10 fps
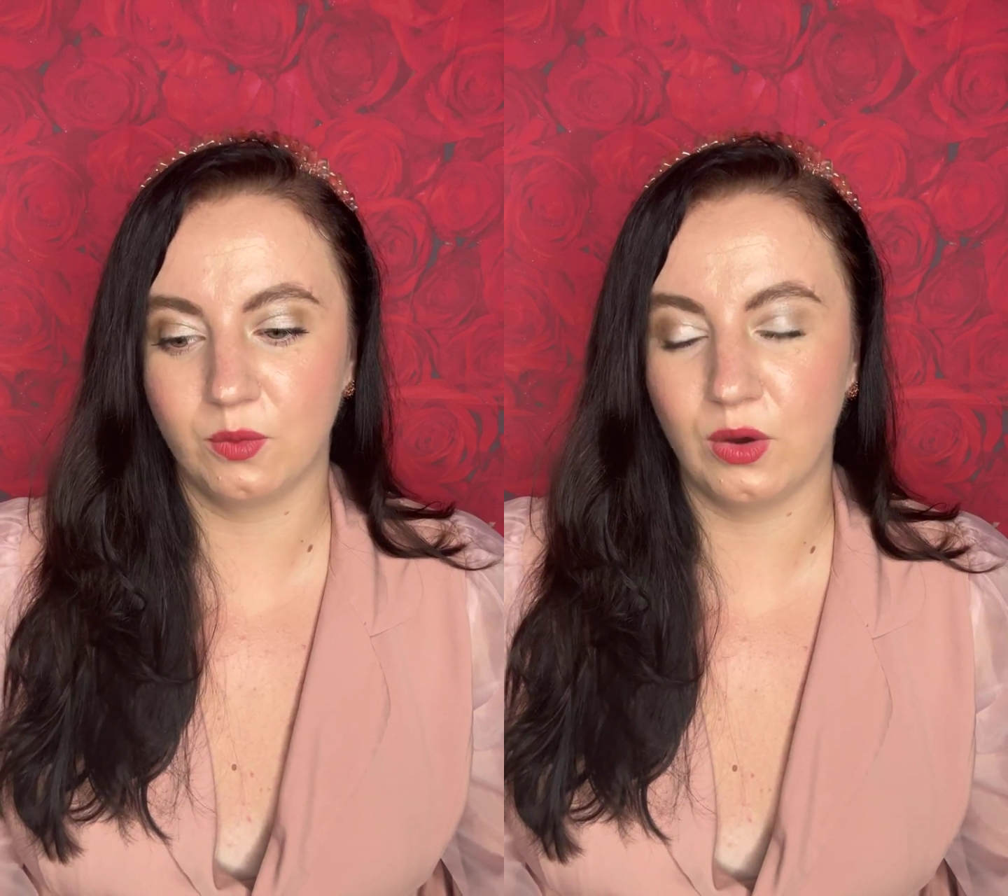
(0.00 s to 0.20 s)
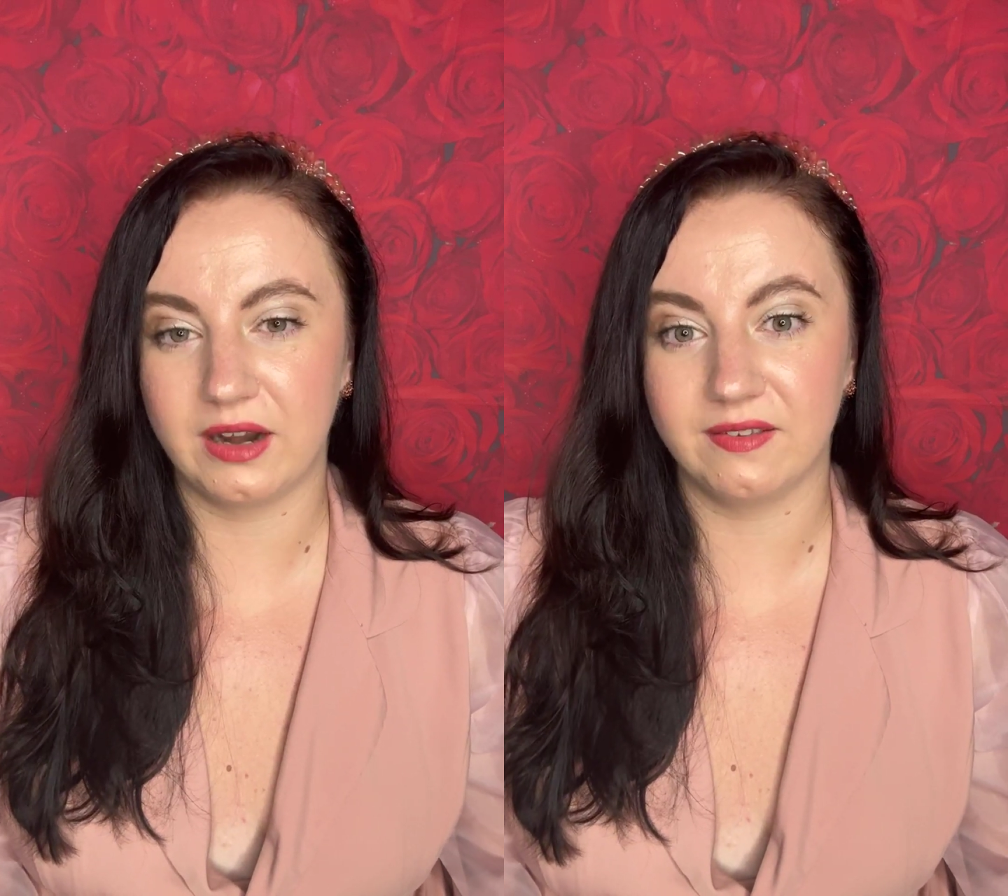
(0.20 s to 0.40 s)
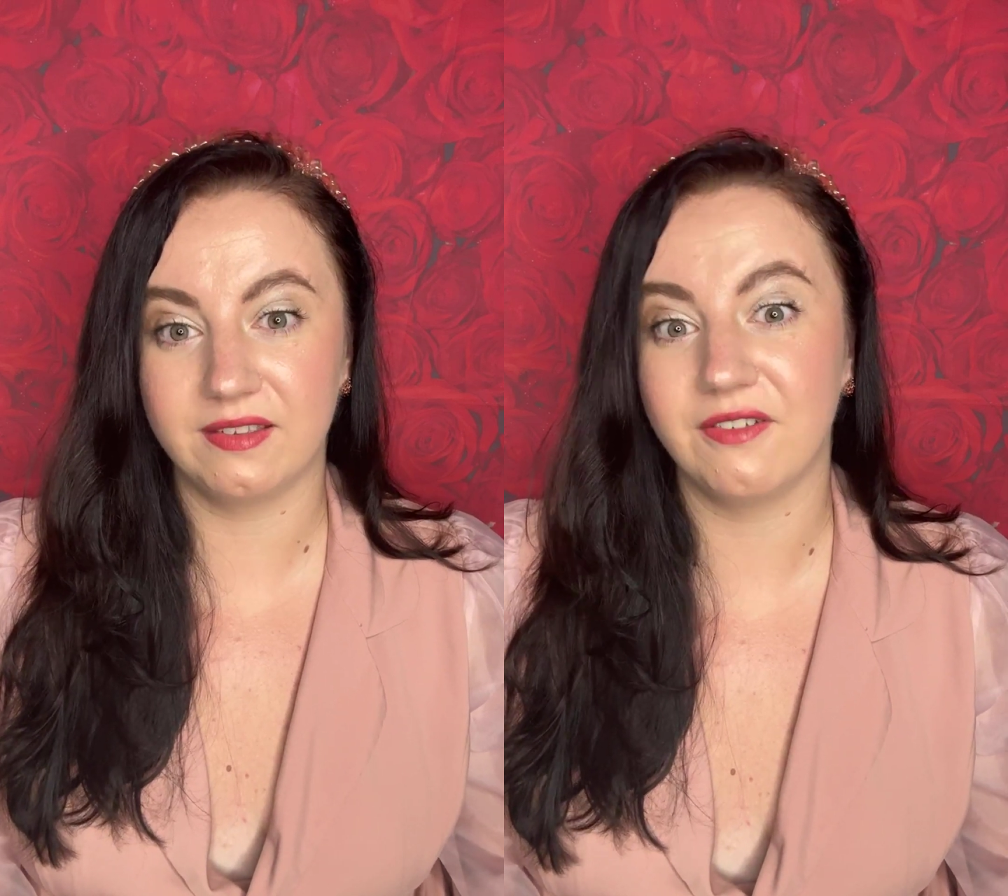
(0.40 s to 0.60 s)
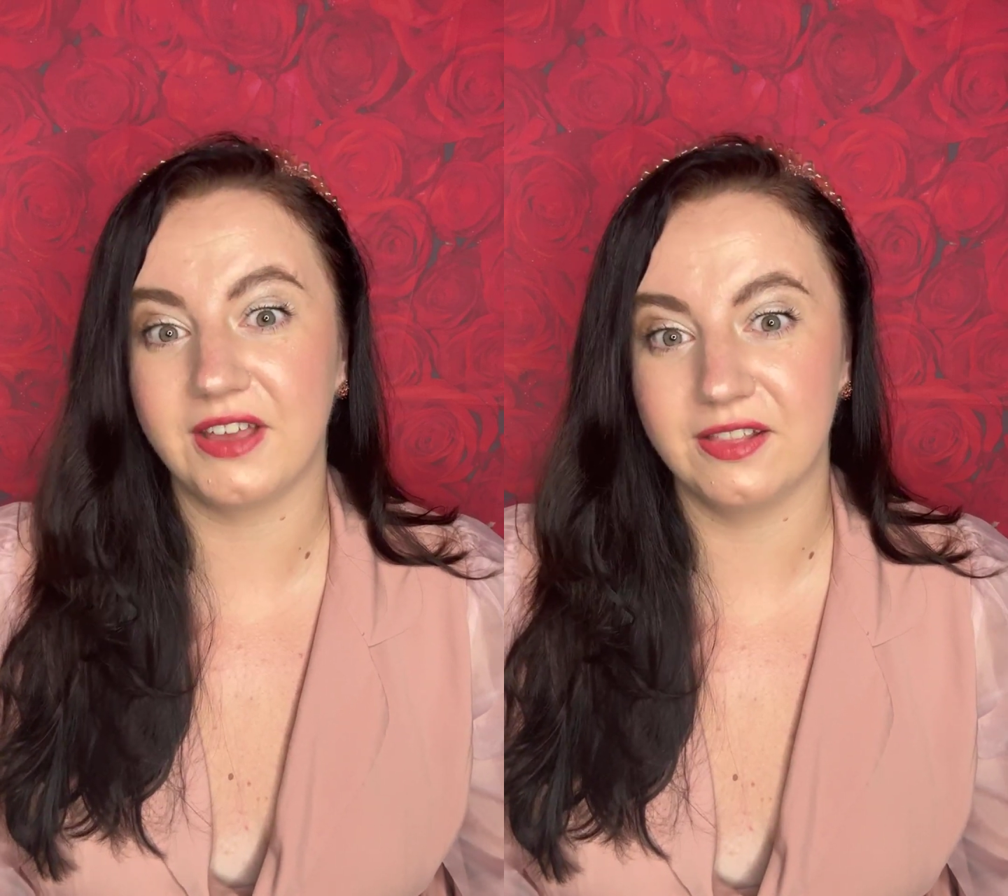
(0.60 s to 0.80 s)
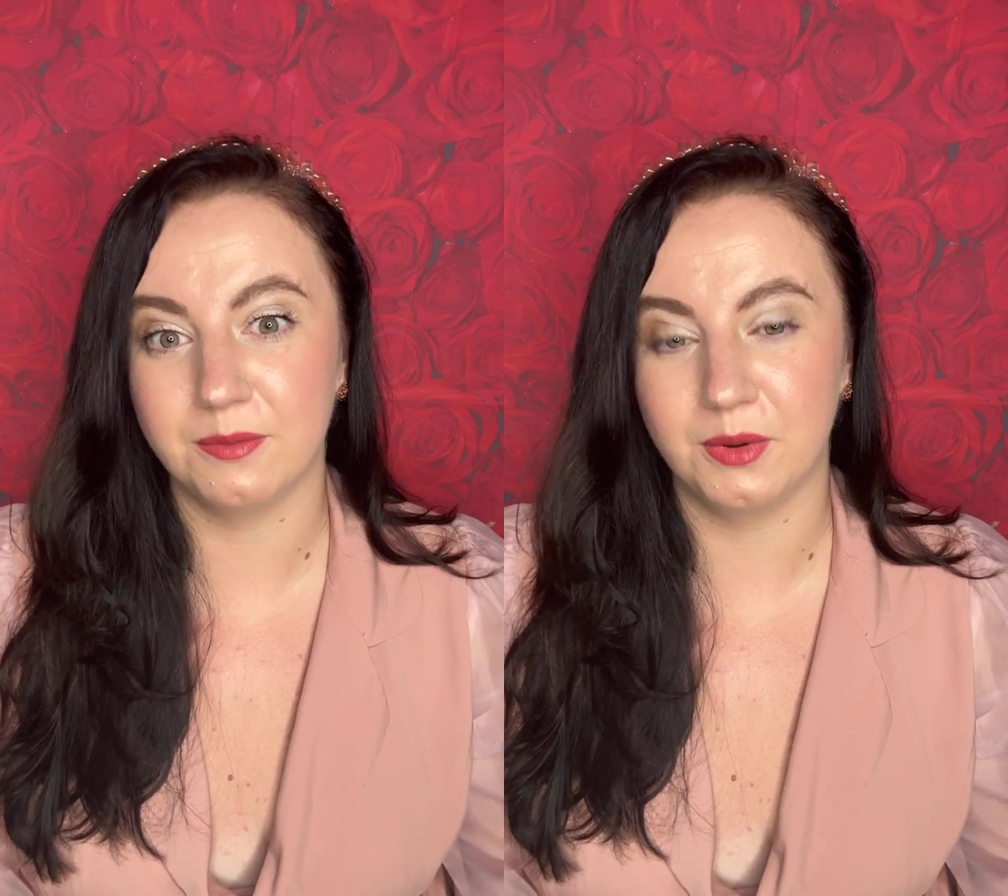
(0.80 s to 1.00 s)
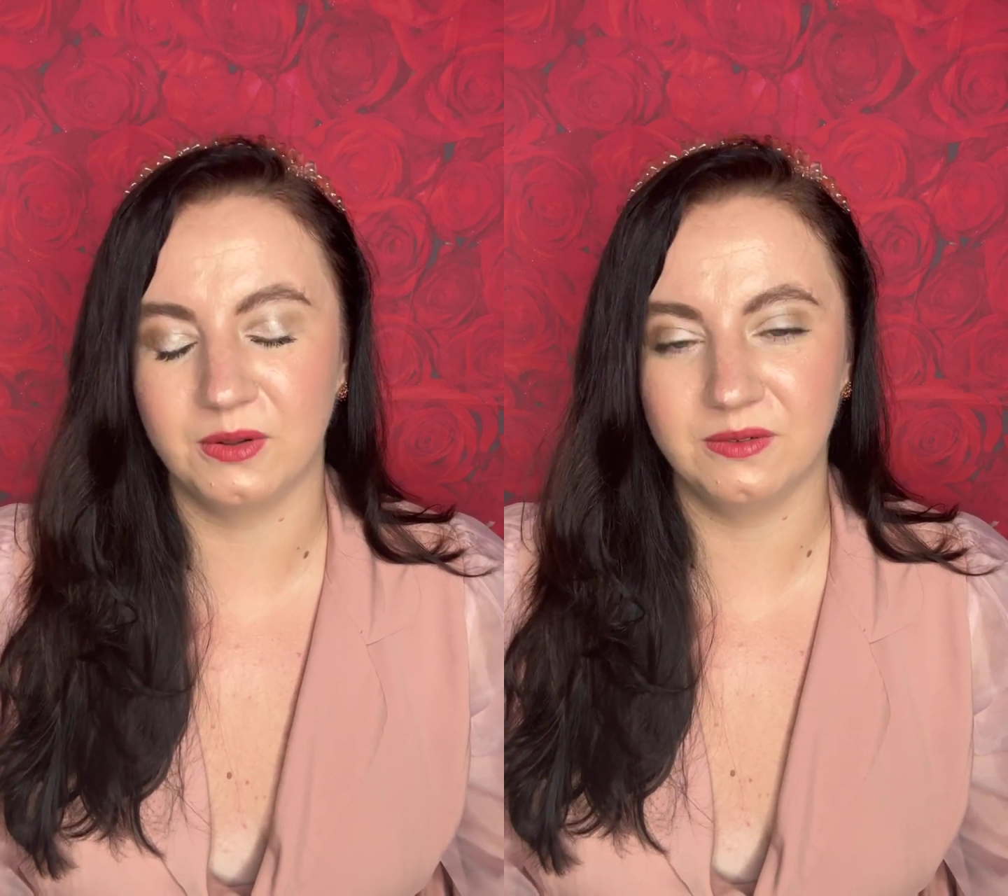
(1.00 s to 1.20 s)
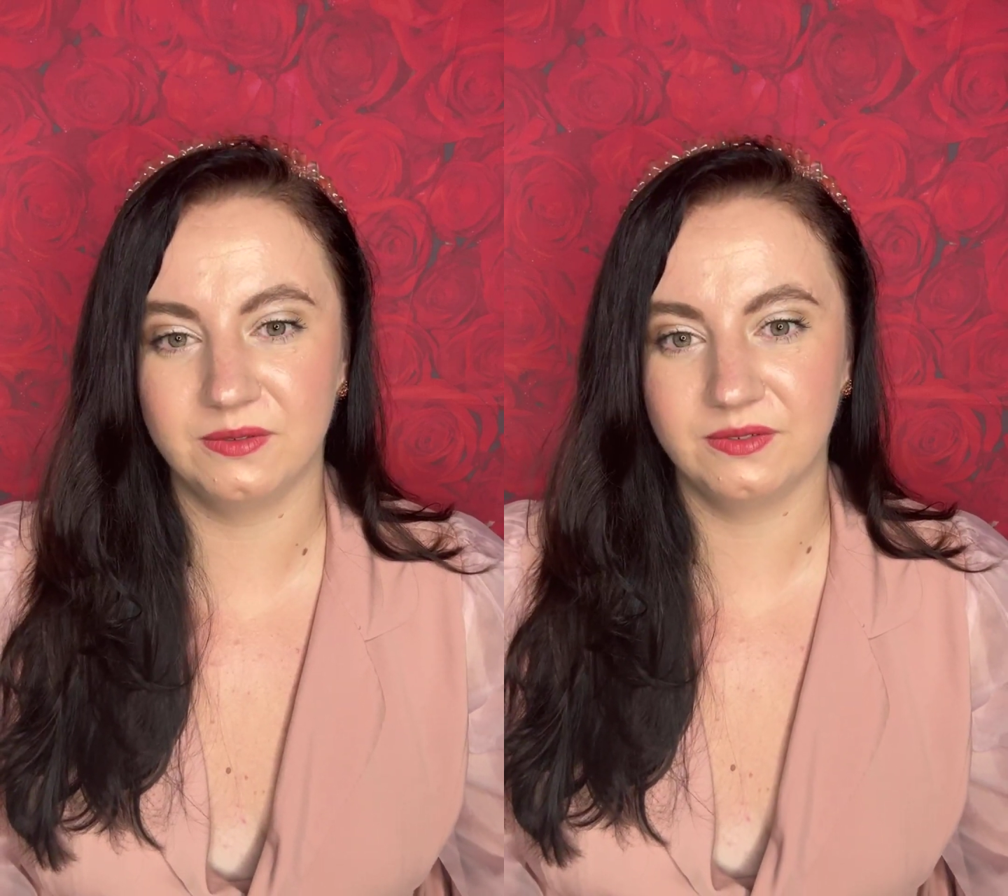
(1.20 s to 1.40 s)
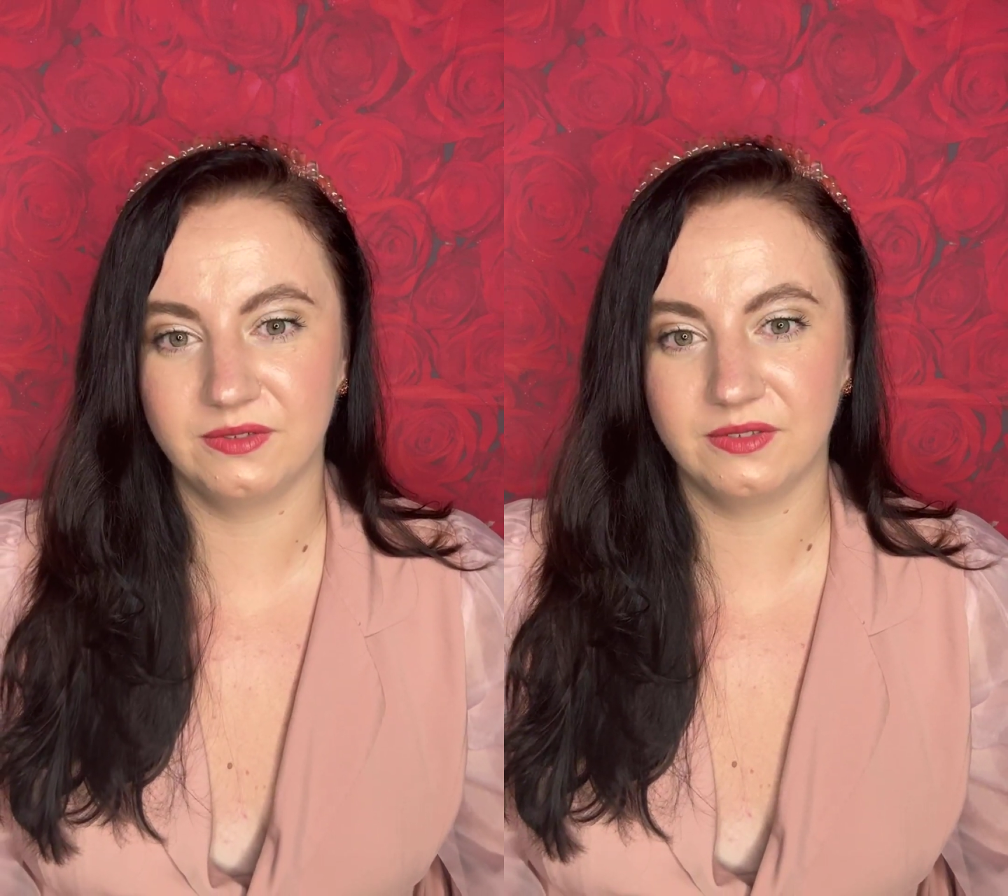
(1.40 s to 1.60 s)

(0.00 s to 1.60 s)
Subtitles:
what is available,